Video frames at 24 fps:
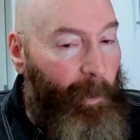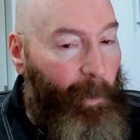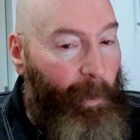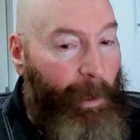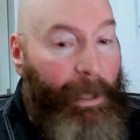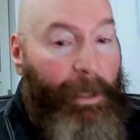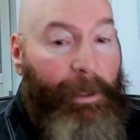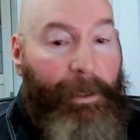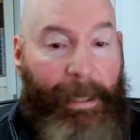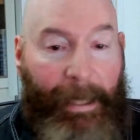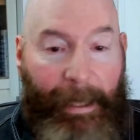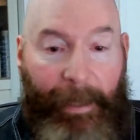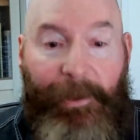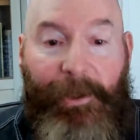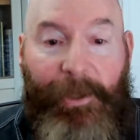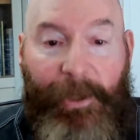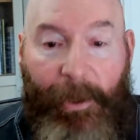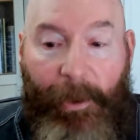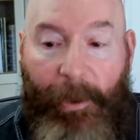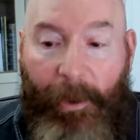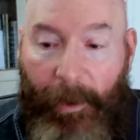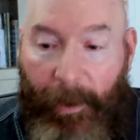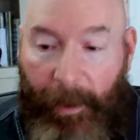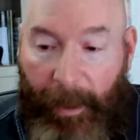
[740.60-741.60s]
will need
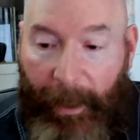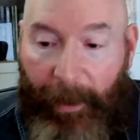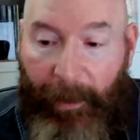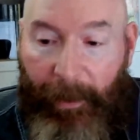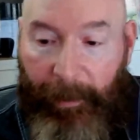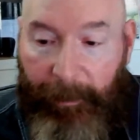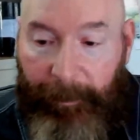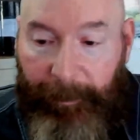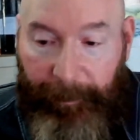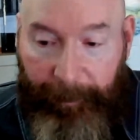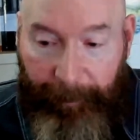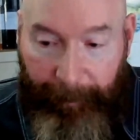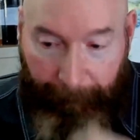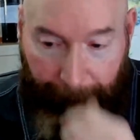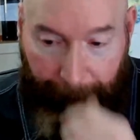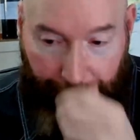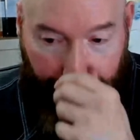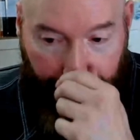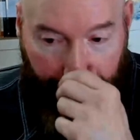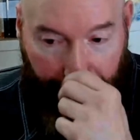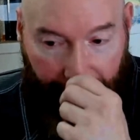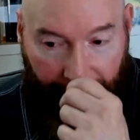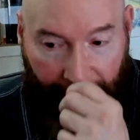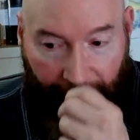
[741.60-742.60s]
sooner or later.
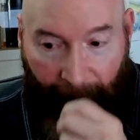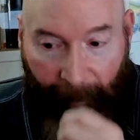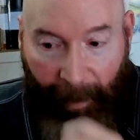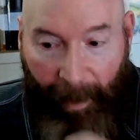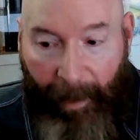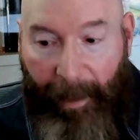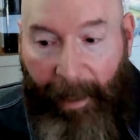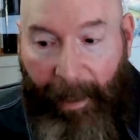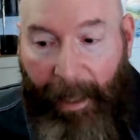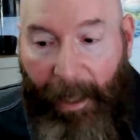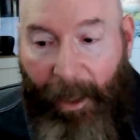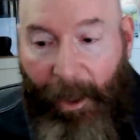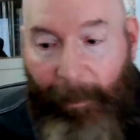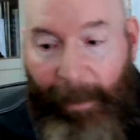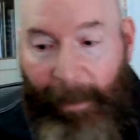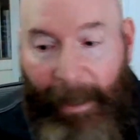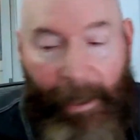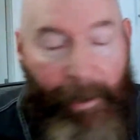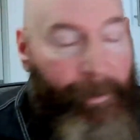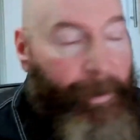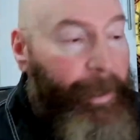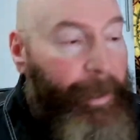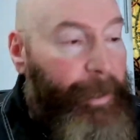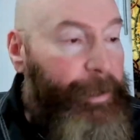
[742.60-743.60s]
How
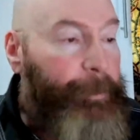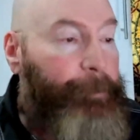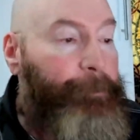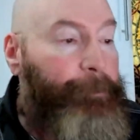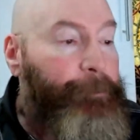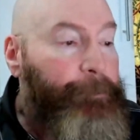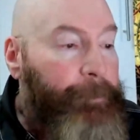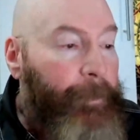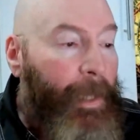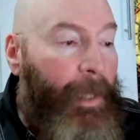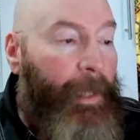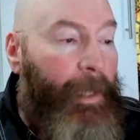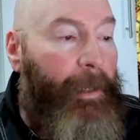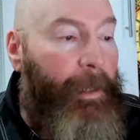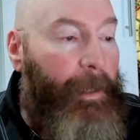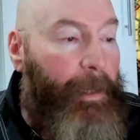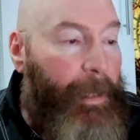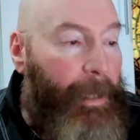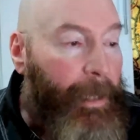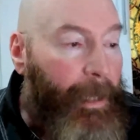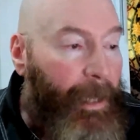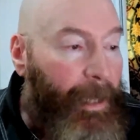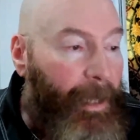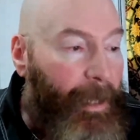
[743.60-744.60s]
about this?
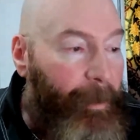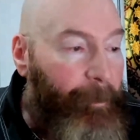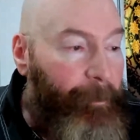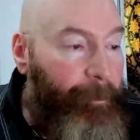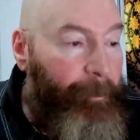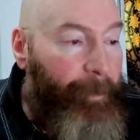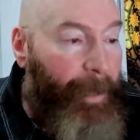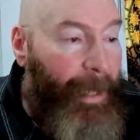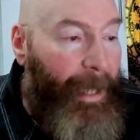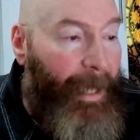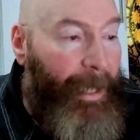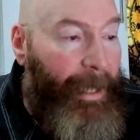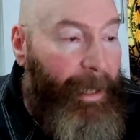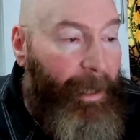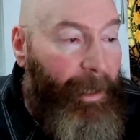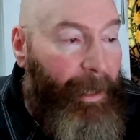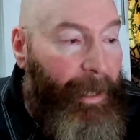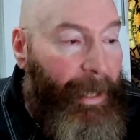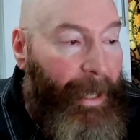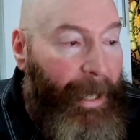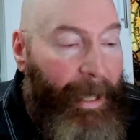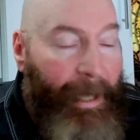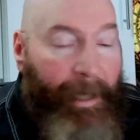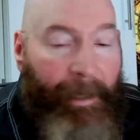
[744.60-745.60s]
I
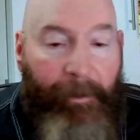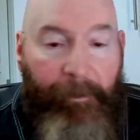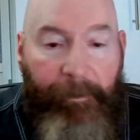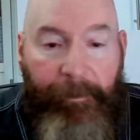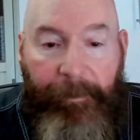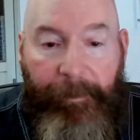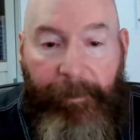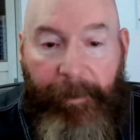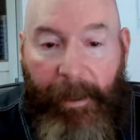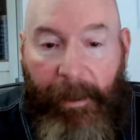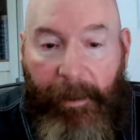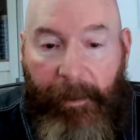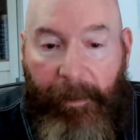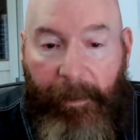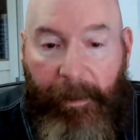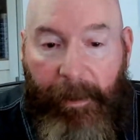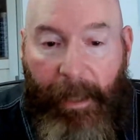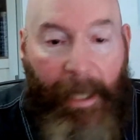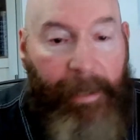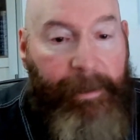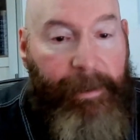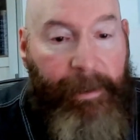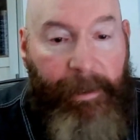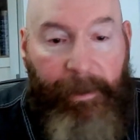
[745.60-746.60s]
have
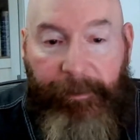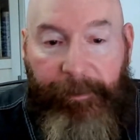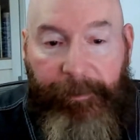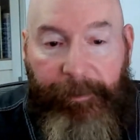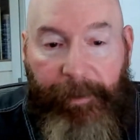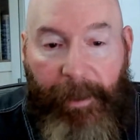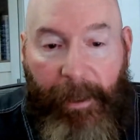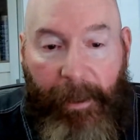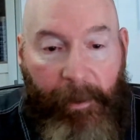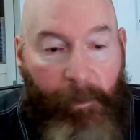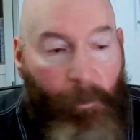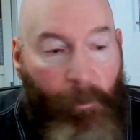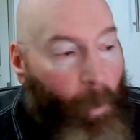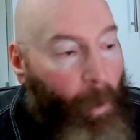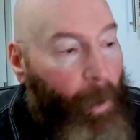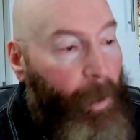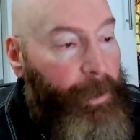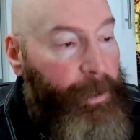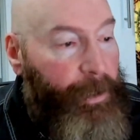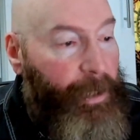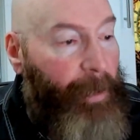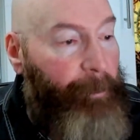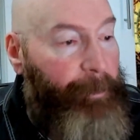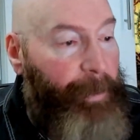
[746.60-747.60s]
lots of
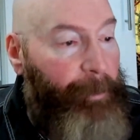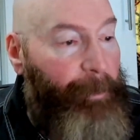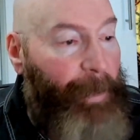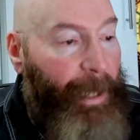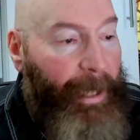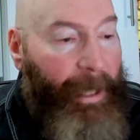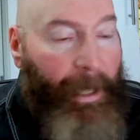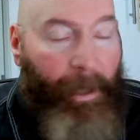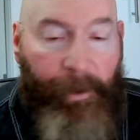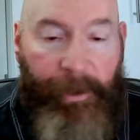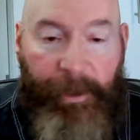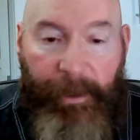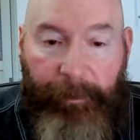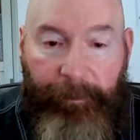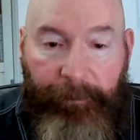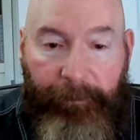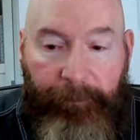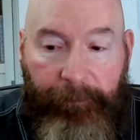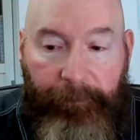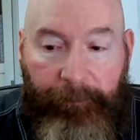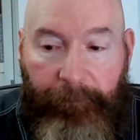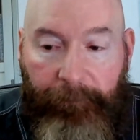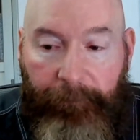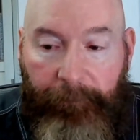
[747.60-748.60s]
wards up in my house,
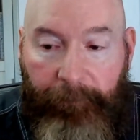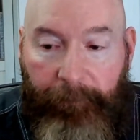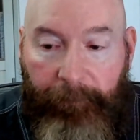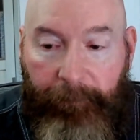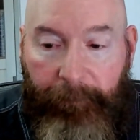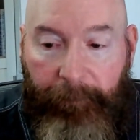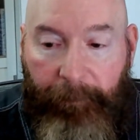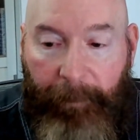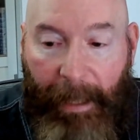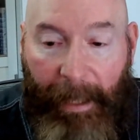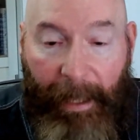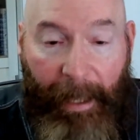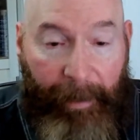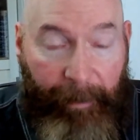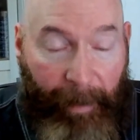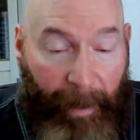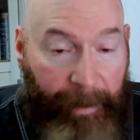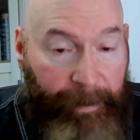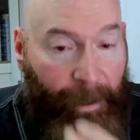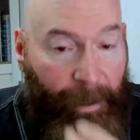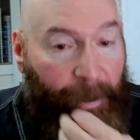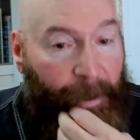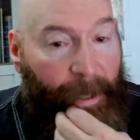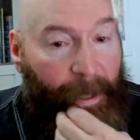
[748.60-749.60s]
and I
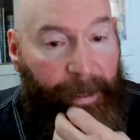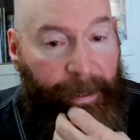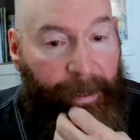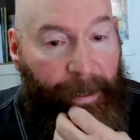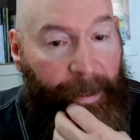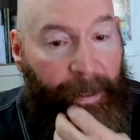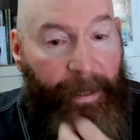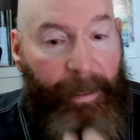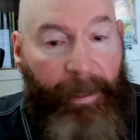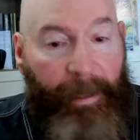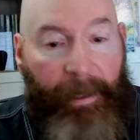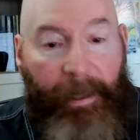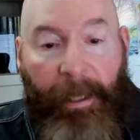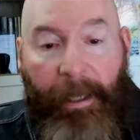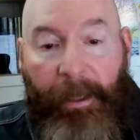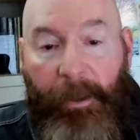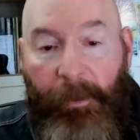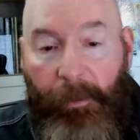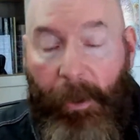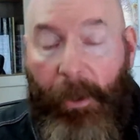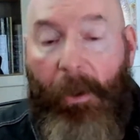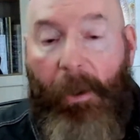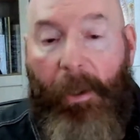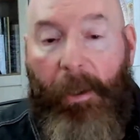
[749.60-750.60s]
think it's a good idea,
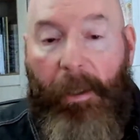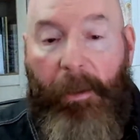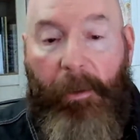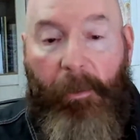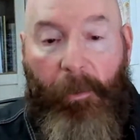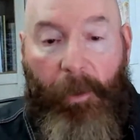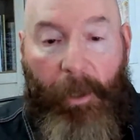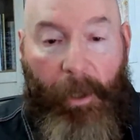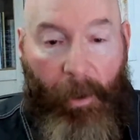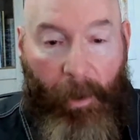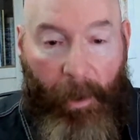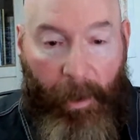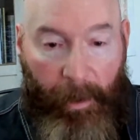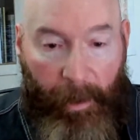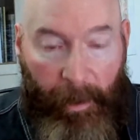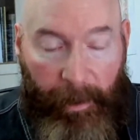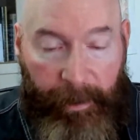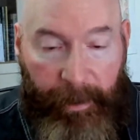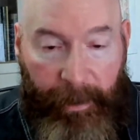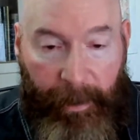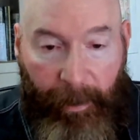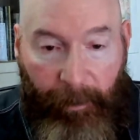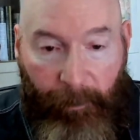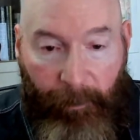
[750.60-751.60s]

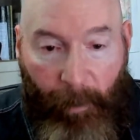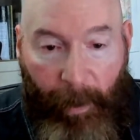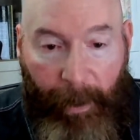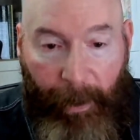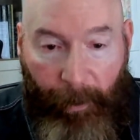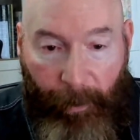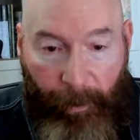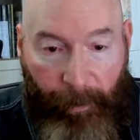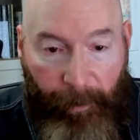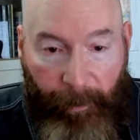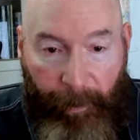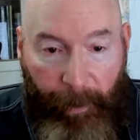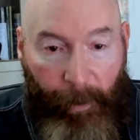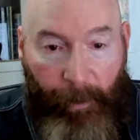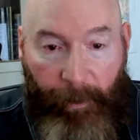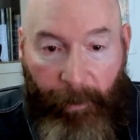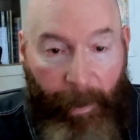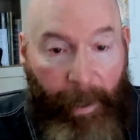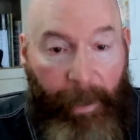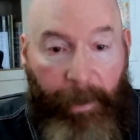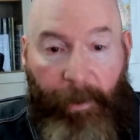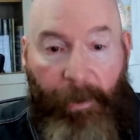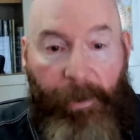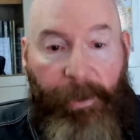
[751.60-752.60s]
regardless of what you
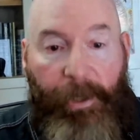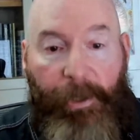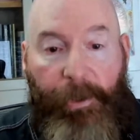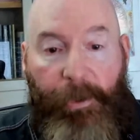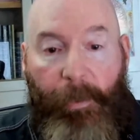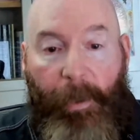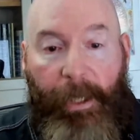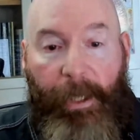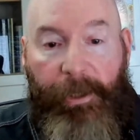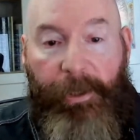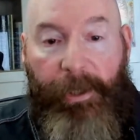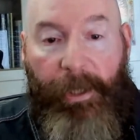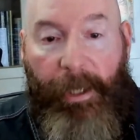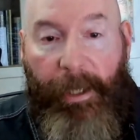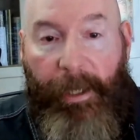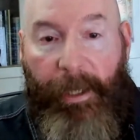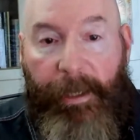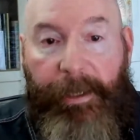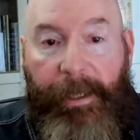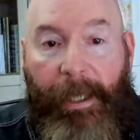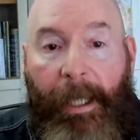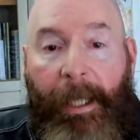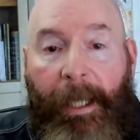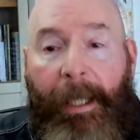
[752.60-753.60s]
think your situation
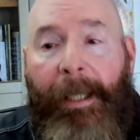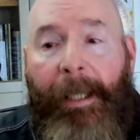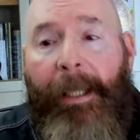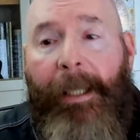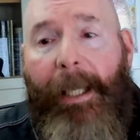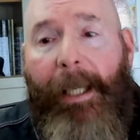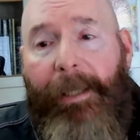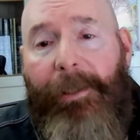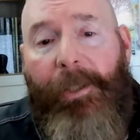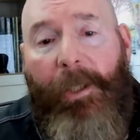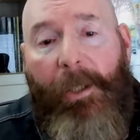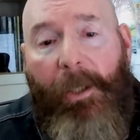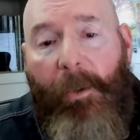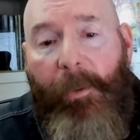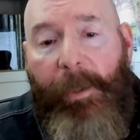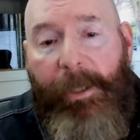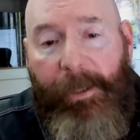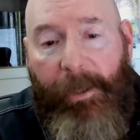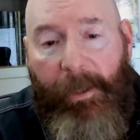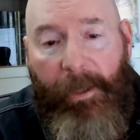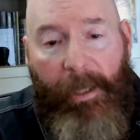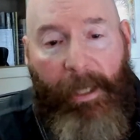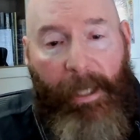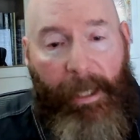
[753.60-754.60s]
is. It's
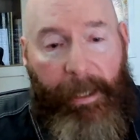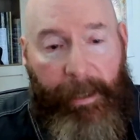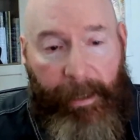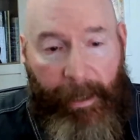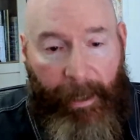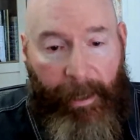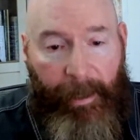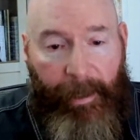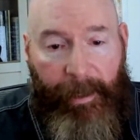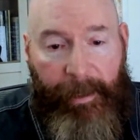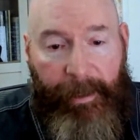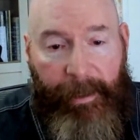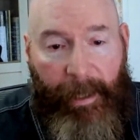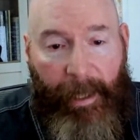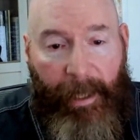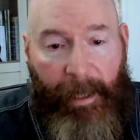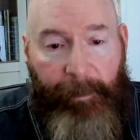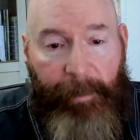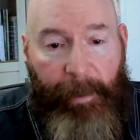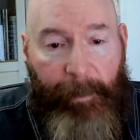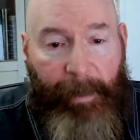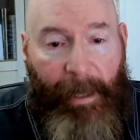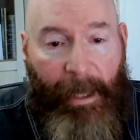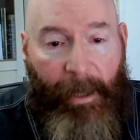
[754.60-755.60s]
always a good idea to set
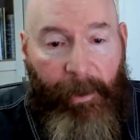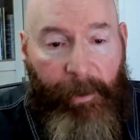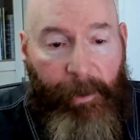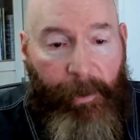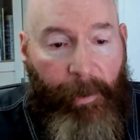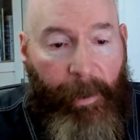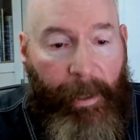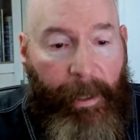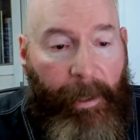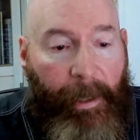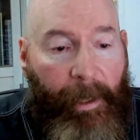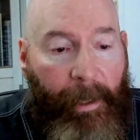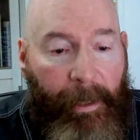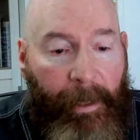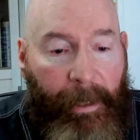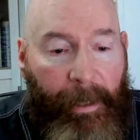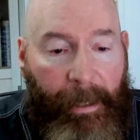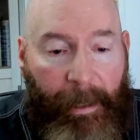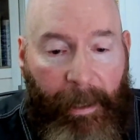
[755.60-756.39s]
up a boundary